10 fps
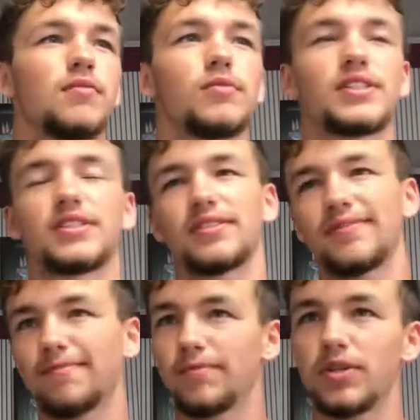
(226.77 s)
which
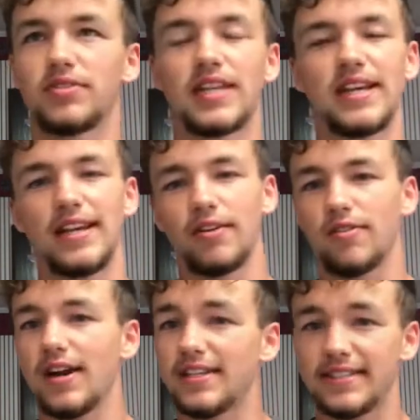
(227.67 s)
when you say
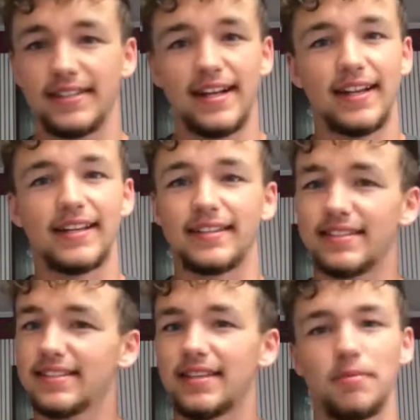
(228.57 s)
integration, that can
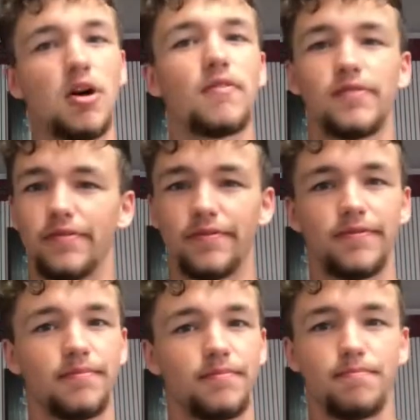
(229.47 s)
stem off of
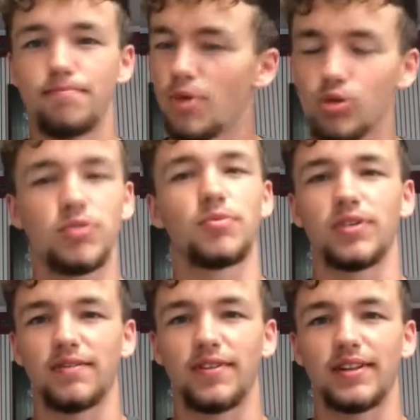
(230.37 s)
multiple
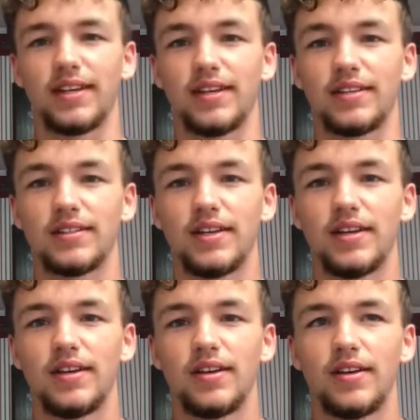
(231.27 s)
different things.
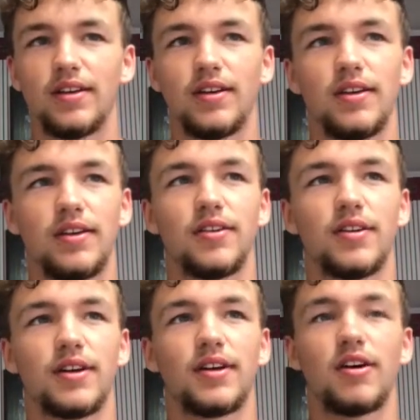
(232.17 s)
You're
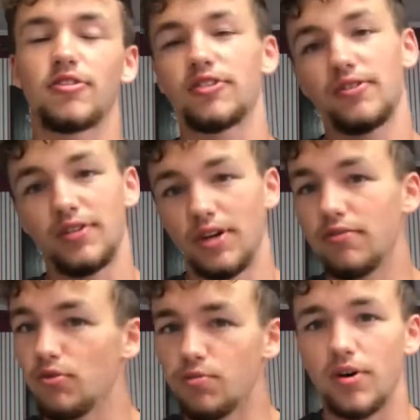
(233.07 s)
going to also,
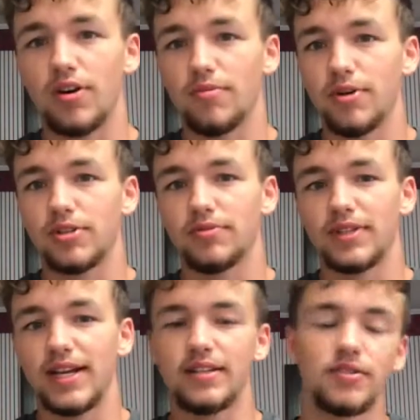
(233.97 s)
do particle motion with
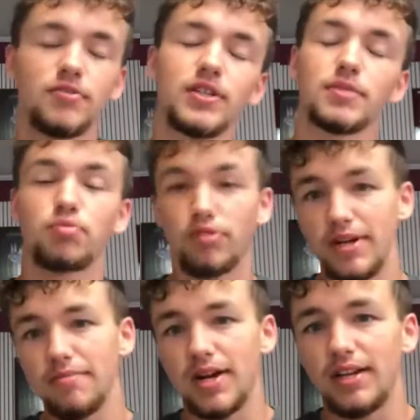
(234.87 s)
that too. It's
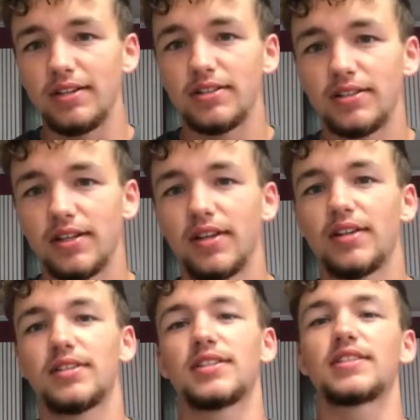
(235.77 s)
pretty much
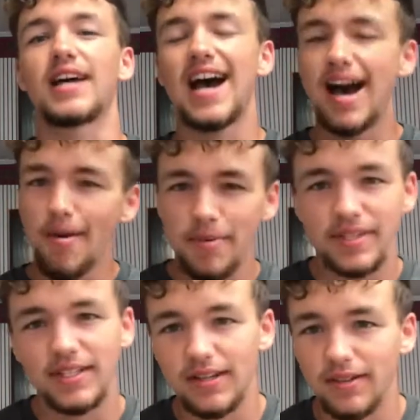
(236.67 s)
just the
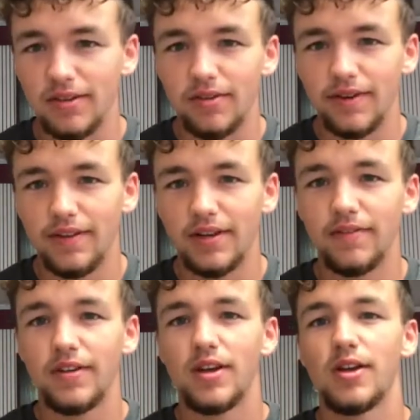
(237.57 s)
opposite of the
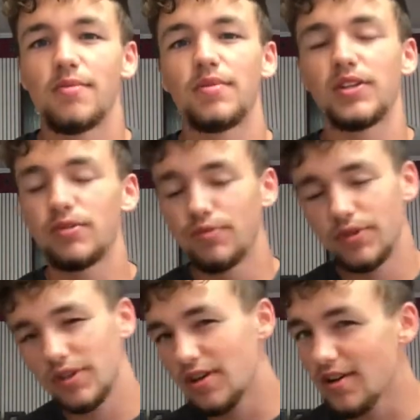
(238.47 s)
derivative, but you
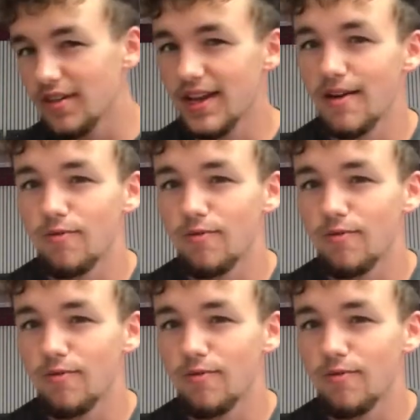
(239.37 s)
will learn all that